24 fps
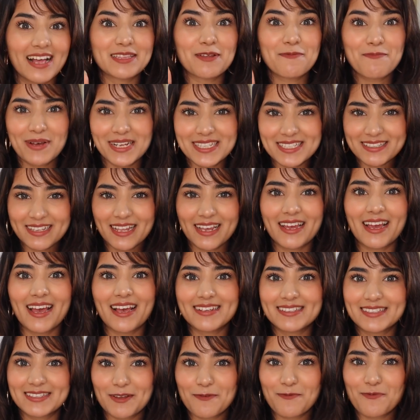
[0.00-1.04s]
And the best thing
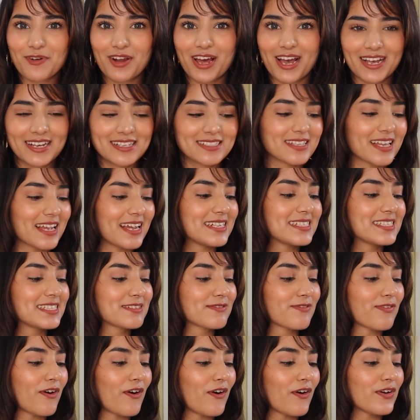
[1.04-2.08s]
is the price. It's
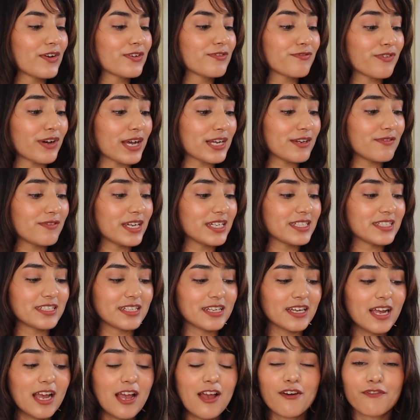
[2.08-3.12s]
for
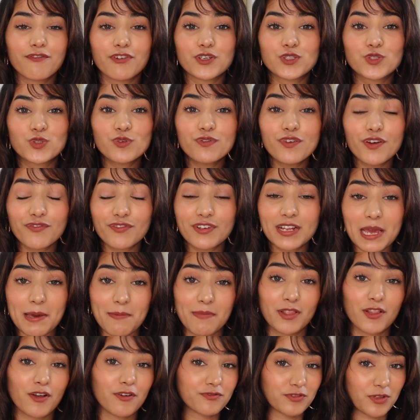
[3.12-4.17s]
580 for 250
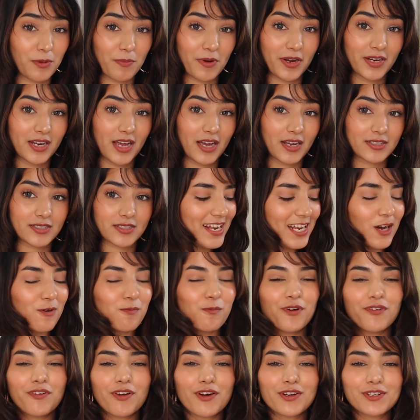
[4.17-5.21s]
ml of the product. Now
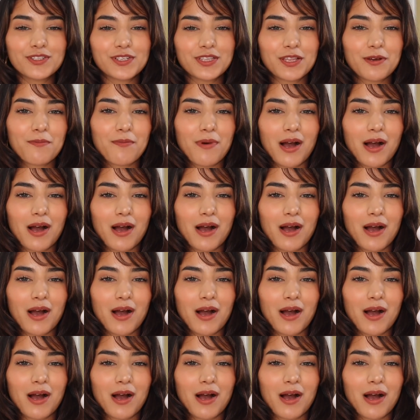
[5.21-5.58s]
moving on to the